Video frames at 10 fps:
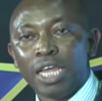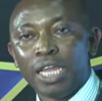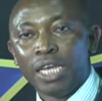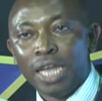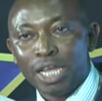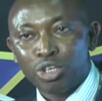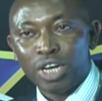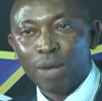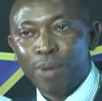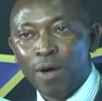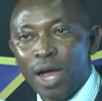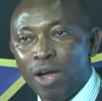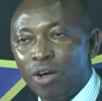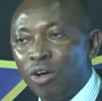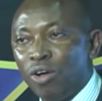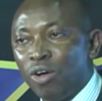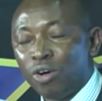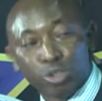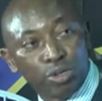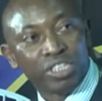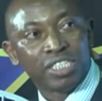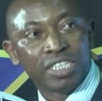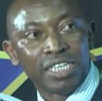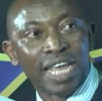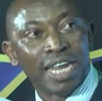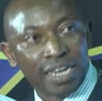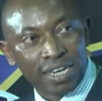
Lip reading: National Power Authority then